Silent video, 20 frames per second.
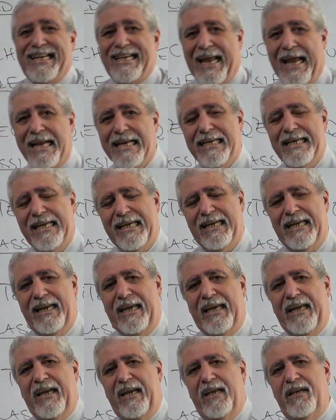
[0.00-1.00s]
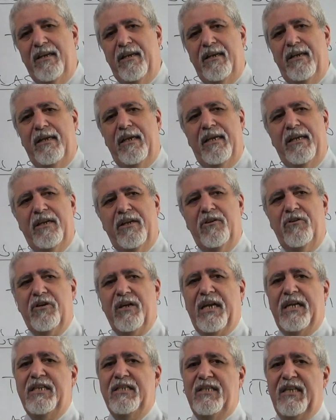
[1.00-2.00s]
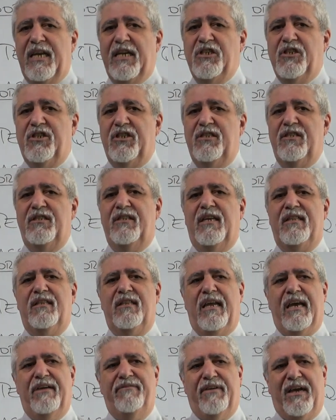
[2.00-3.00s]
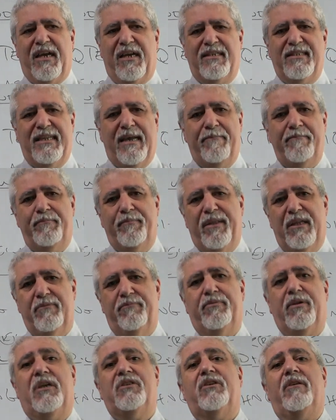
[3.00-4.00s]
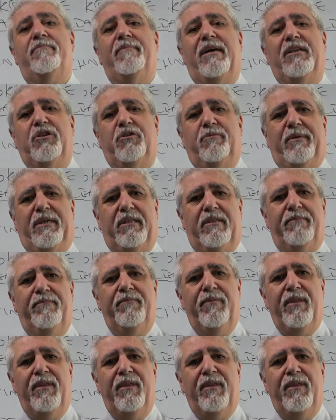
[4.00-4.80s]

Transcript: Technically, in an organization that have accepted project management